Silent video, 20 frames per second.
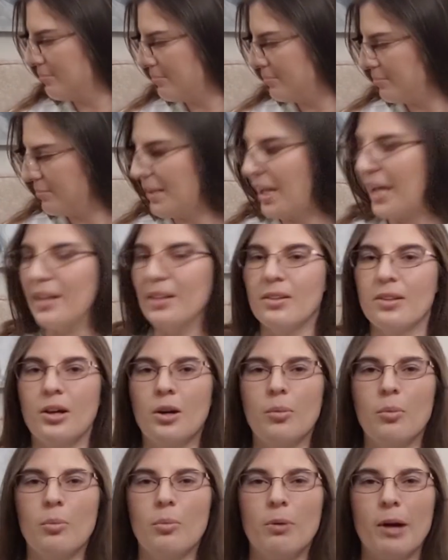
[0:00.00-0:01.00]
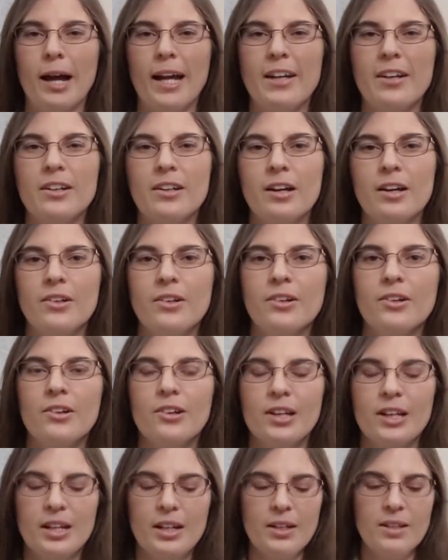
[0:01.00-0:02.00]
I don't know, brighter hunter
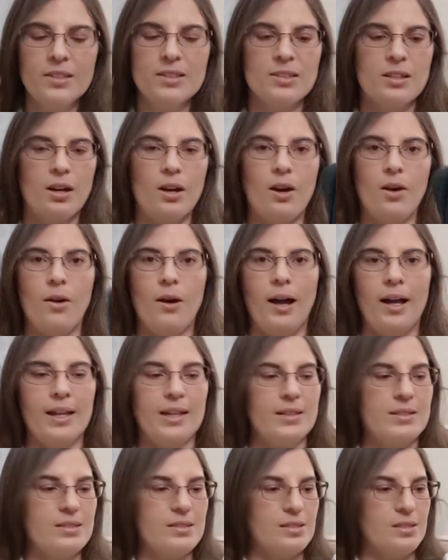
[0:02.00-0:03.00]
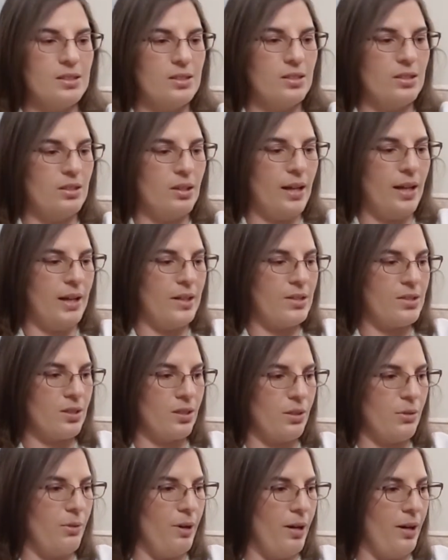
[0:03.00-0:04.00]
green. So I can still
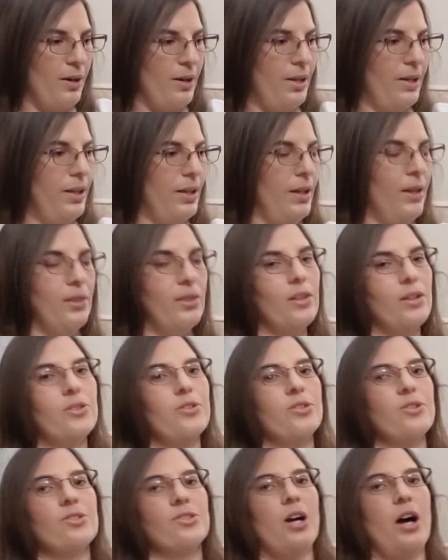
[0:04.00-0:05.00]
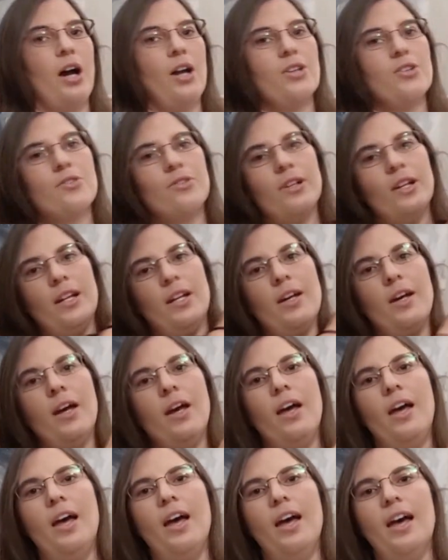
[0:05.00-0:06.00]
actually wear it in the dressage ring.
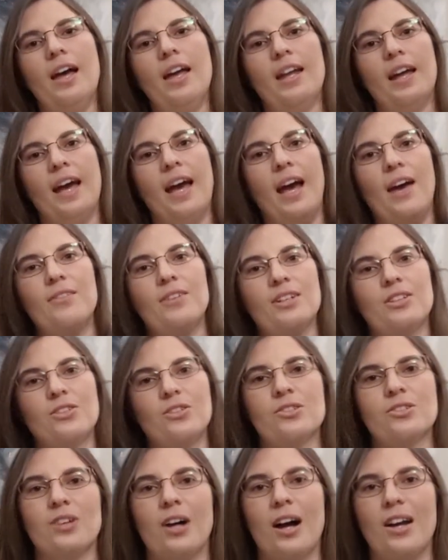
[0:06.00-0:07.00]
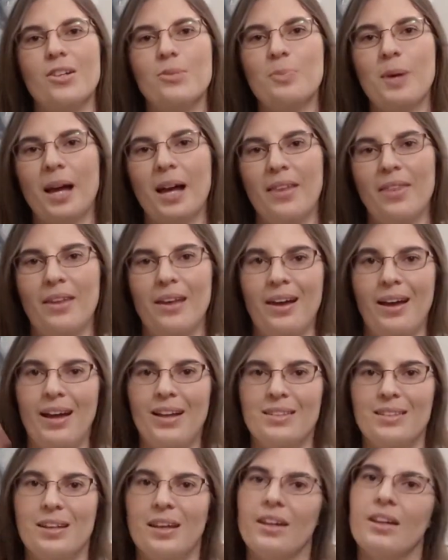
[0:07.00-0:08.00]
And I have a dressage pad that
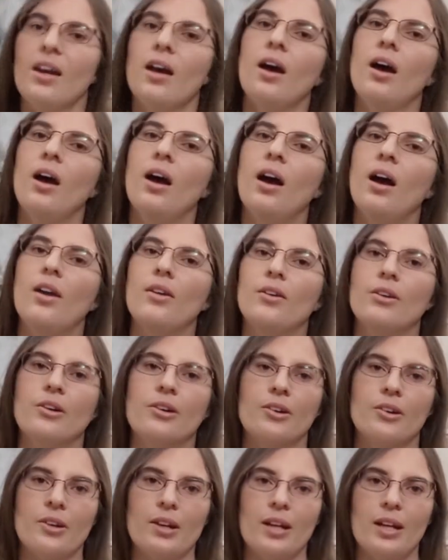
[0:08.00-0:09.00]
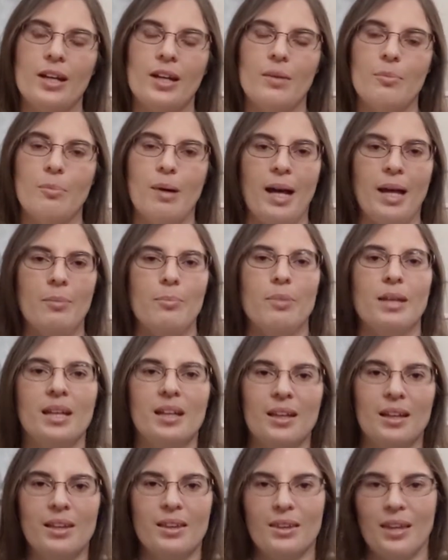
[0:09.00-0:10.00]
has like hunter green
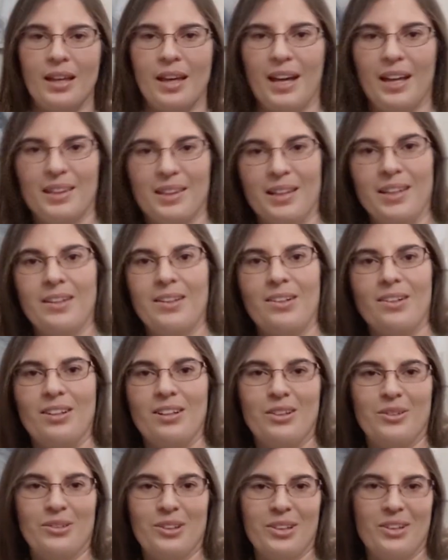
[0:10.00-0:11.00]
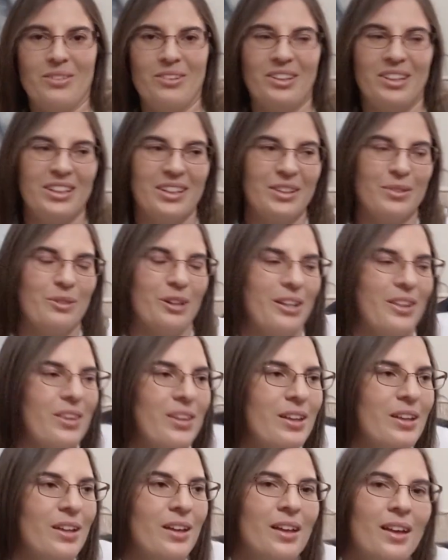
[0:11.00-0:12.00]
piping that I think it'll look really, really good with.
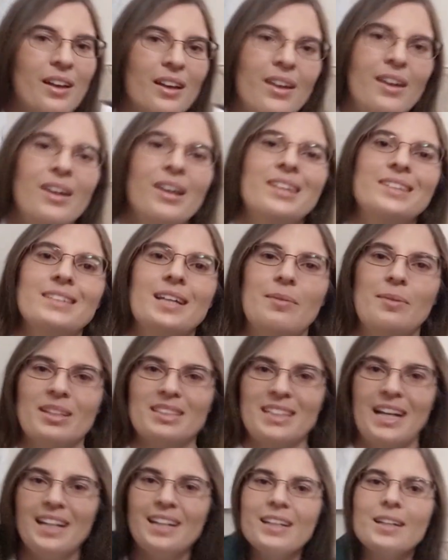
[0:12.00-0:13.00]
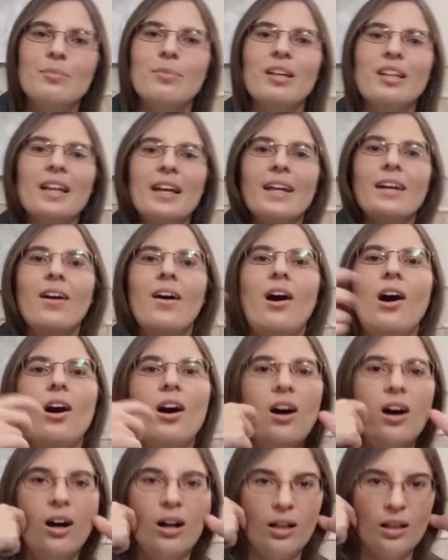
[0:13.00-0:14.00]
So I'm excited to be like
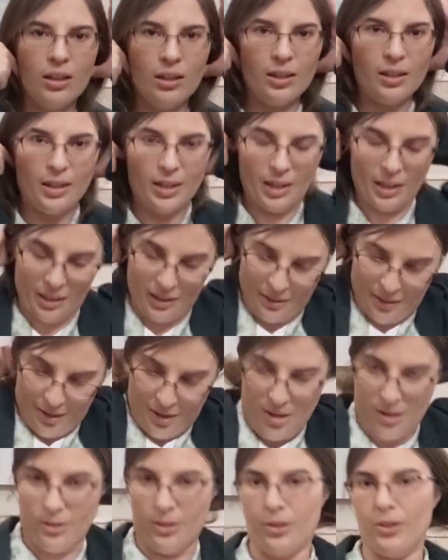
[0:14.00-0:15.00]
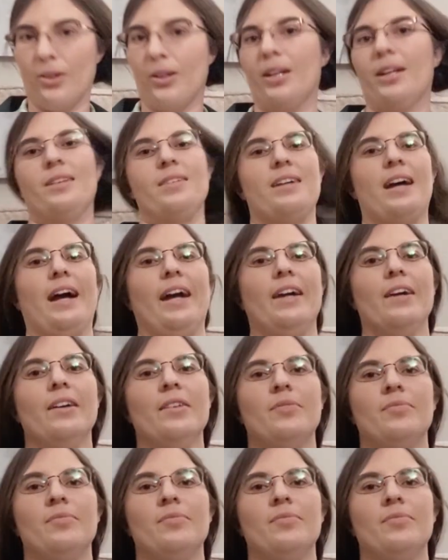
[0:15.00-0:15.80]
all in hunter green attire.